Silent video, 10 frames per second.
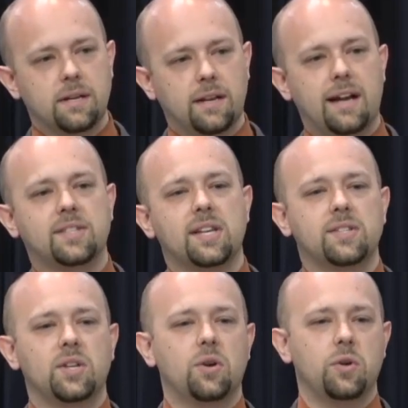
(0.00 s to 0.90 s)
God
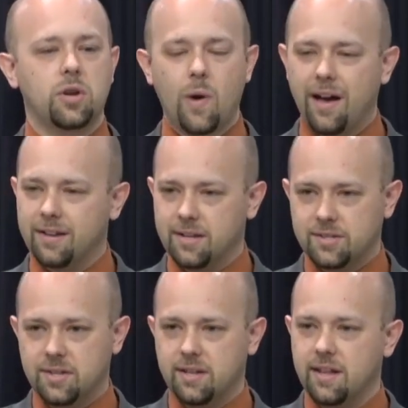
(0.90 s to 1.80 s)
says, you know, you go out
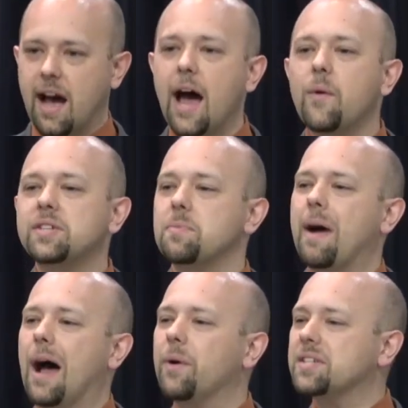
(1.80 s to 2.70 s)
into the highways and
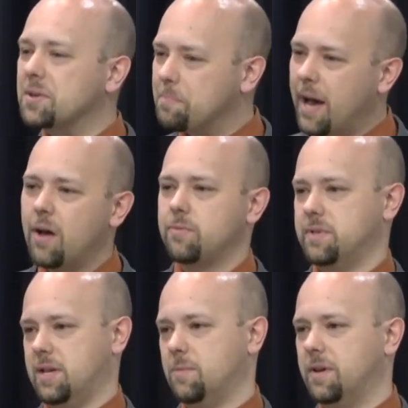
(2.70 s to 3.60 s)
byways, compel them
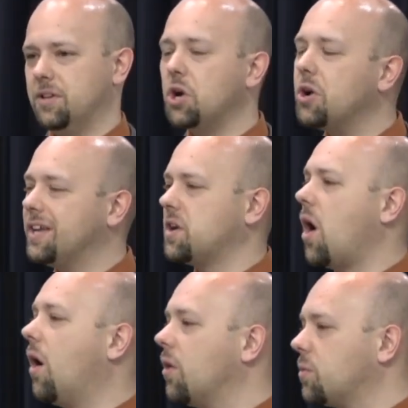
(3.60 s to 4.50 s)
to come in, go ye into
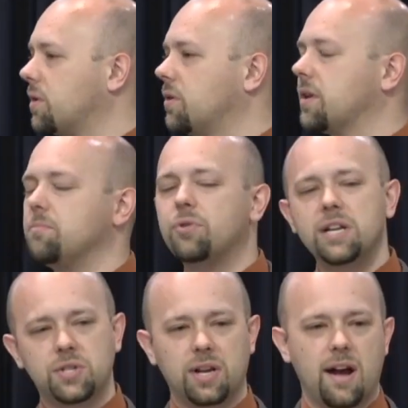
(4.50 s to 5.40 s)
all the world and
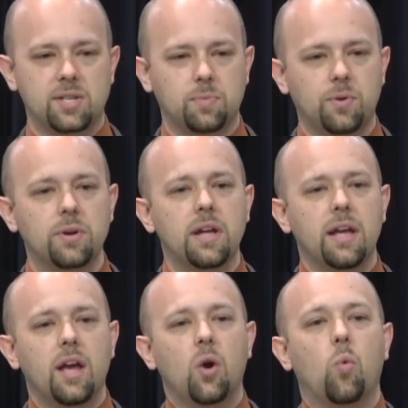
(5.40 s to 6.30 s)
preach the gospel.
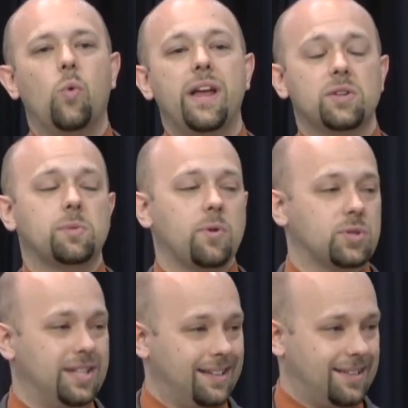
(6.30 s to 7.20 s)
We are
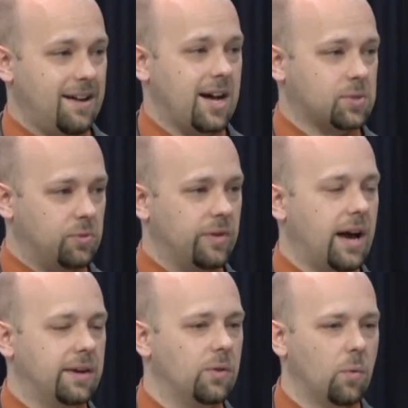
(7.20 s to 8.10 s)
supposed to get the gospel of
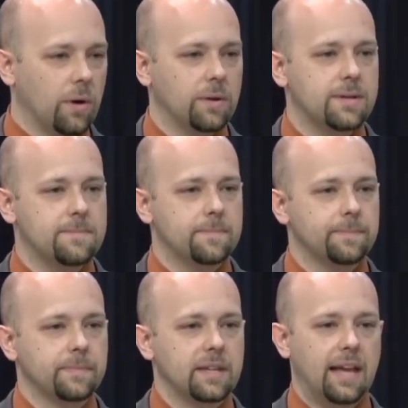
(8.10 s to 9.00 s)
God to the world.
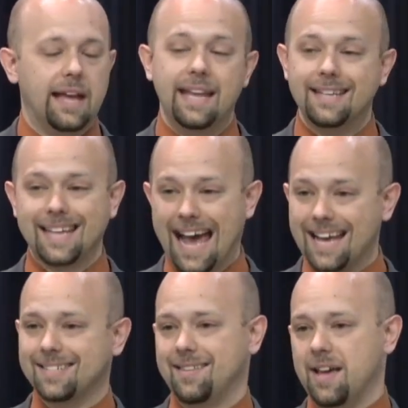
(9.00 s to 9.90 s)
And He has
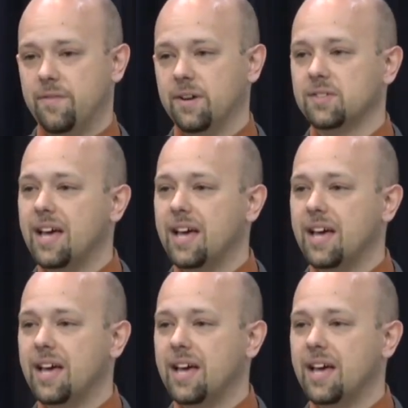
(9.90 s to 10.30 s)
asked that of us.